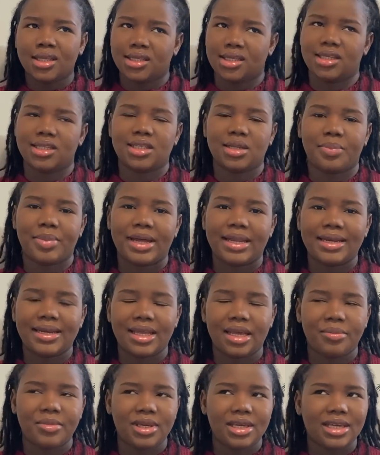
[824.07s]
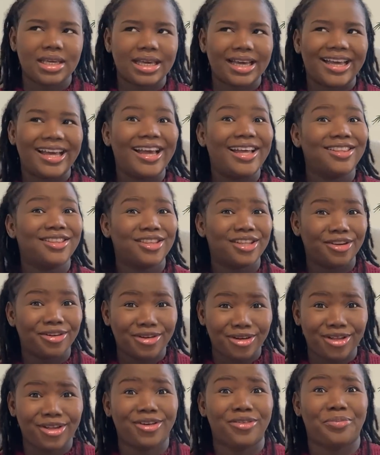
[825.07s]
It's a pandemic. There are a
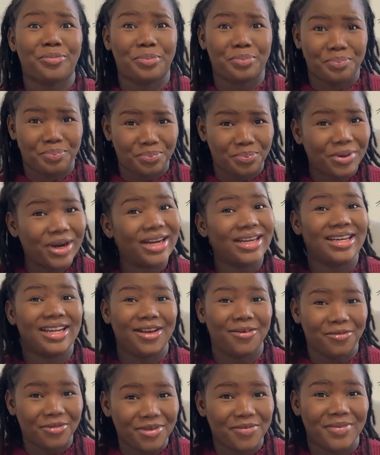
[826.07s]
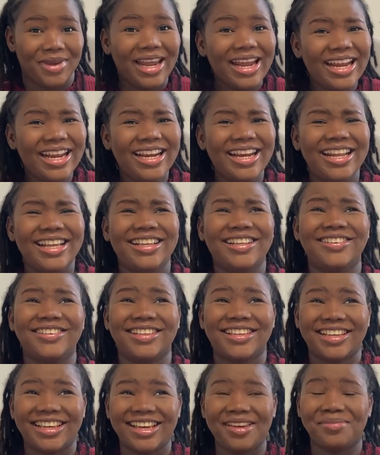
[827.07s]
lot of pregnant women.
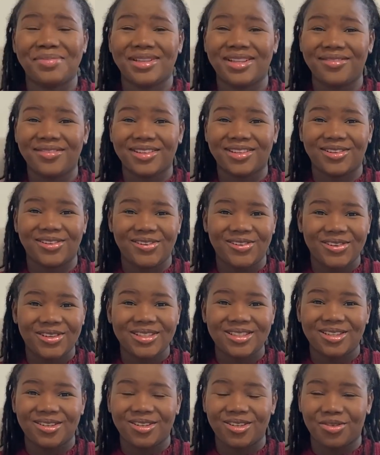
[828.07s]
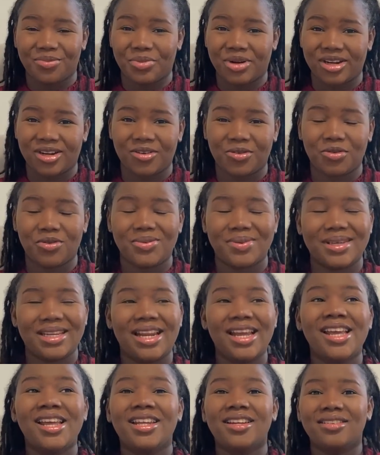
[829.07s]
Okay, believe it or not, there are a lot of pregnant women.
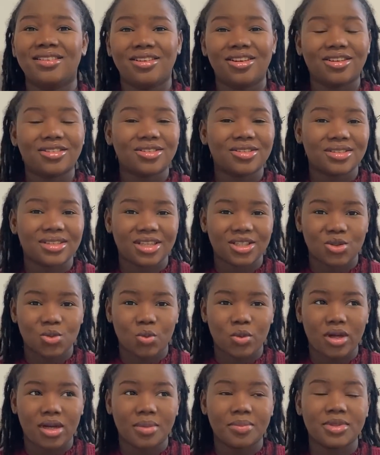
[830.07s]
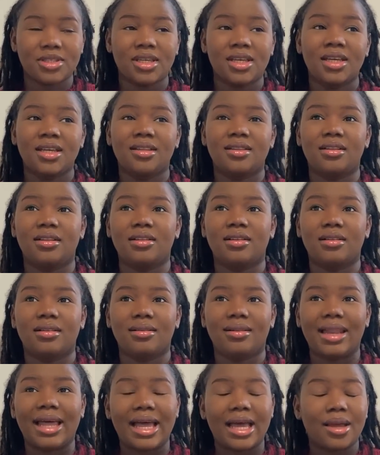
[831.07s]
The doctors are swamped. The
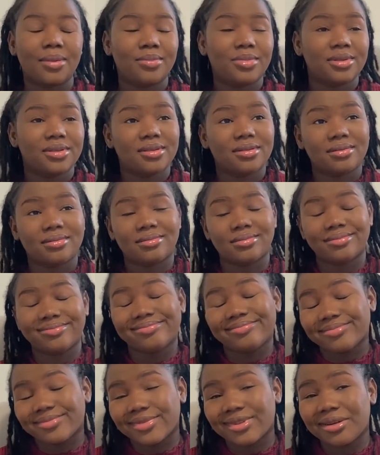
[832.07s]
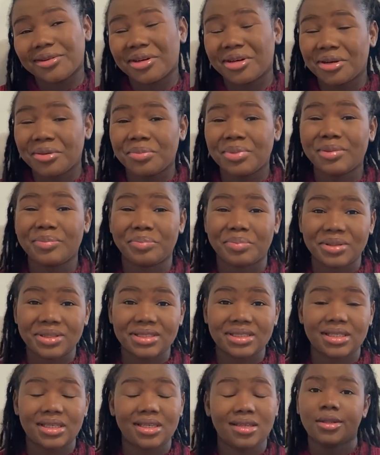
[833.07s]
labs are a bit
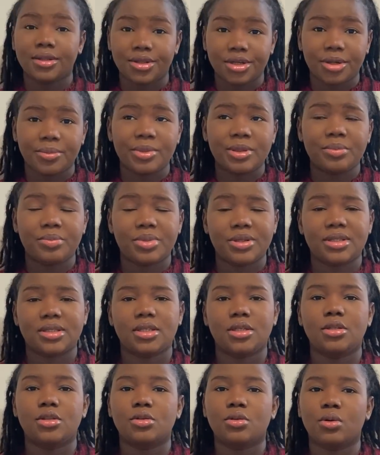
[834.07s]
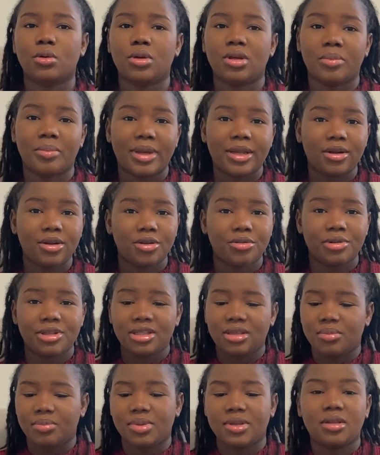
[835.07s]
busy. They're a bit busy, so it might not
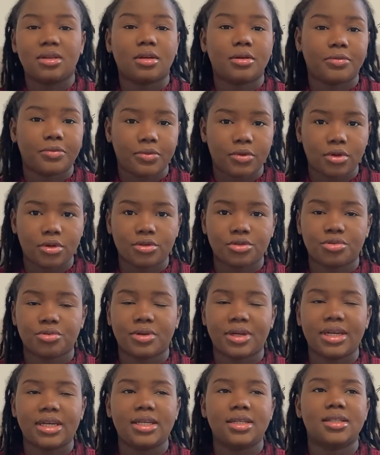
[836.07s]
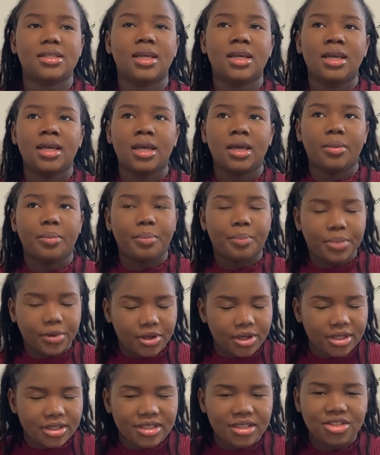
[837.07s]
really be their fault, right?
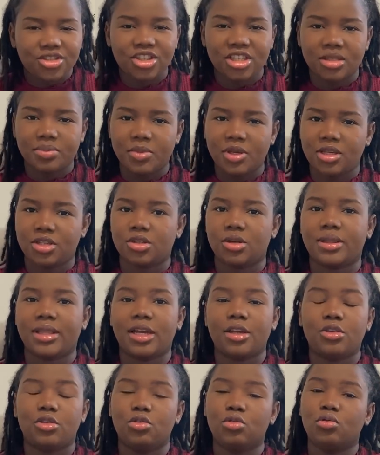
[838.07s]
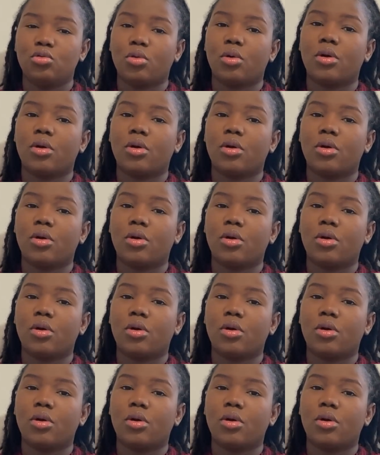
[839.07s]
But just make sure that you